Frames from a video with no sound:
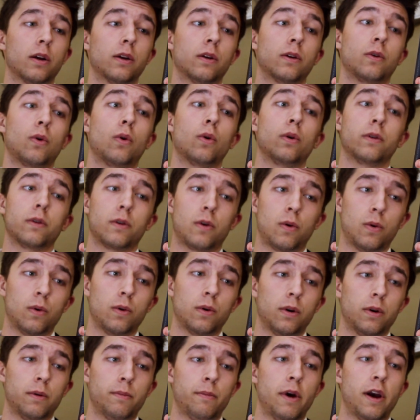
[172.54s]
Corner
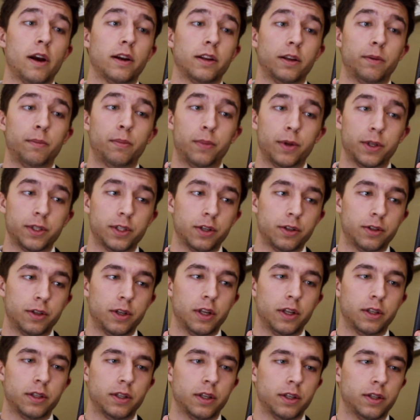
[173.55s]
core magnet
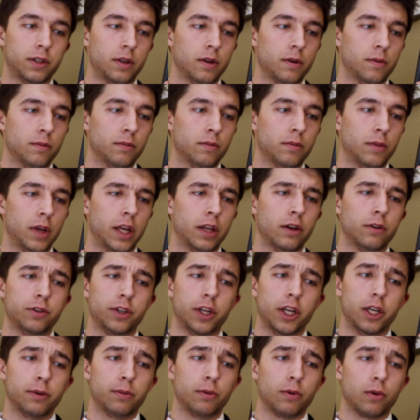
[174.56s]
positioning system,
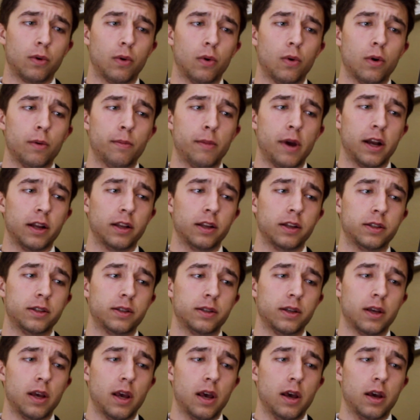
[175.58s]
interchangeable core
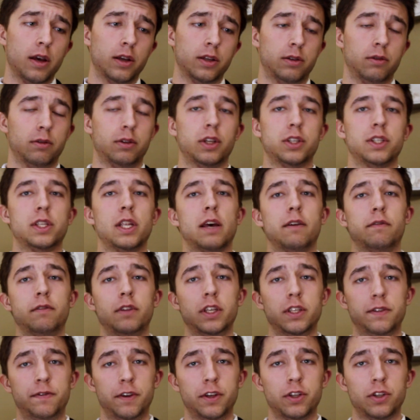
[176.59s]
magnets. So it doesn't have
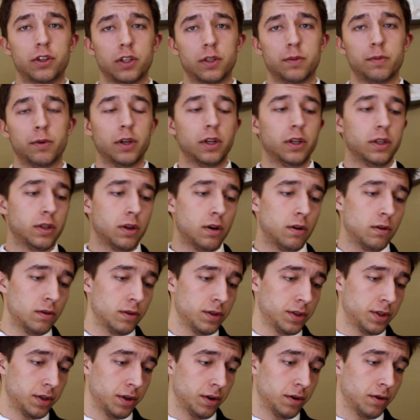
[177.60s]
these features, but is
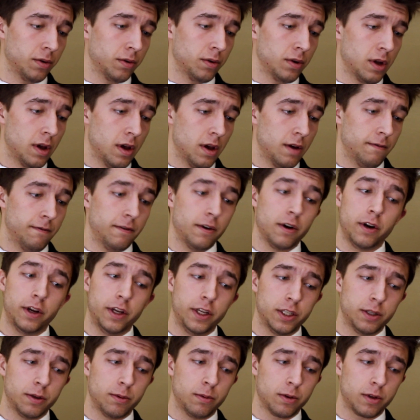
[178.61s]
also very
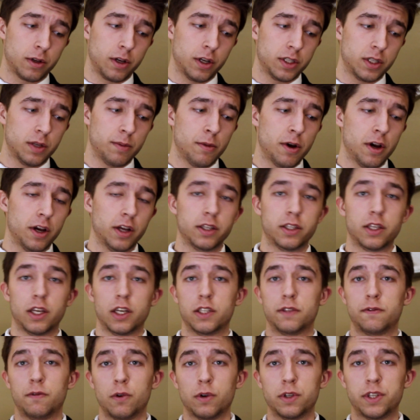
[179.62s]
easy to customize,
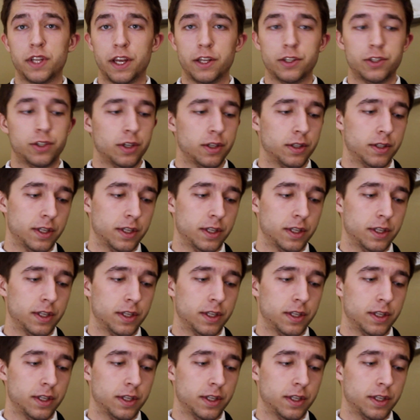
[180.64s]
has 4 tension